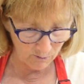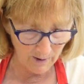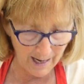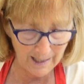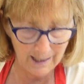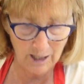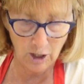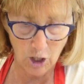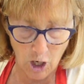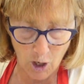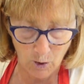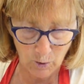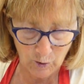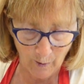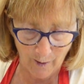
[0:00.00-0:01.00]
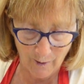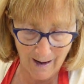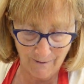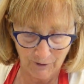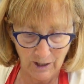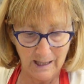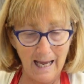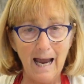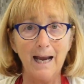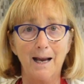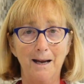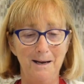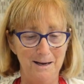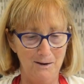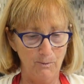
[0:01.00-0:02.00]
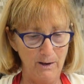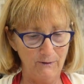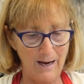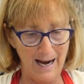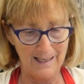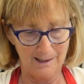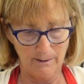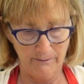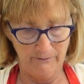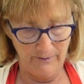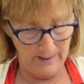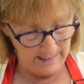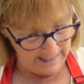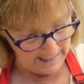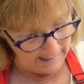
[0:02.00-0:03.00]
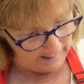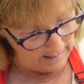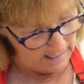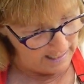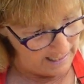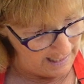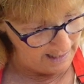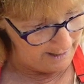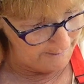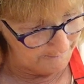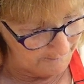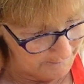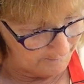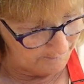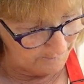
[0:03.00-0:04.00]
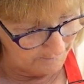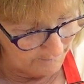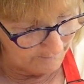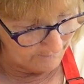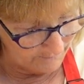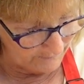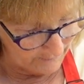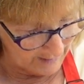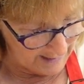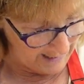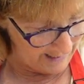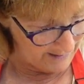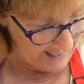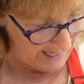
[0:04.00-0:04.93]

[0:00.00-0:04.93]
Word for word: ready to go so I don't have to think. We've got some vanilla. And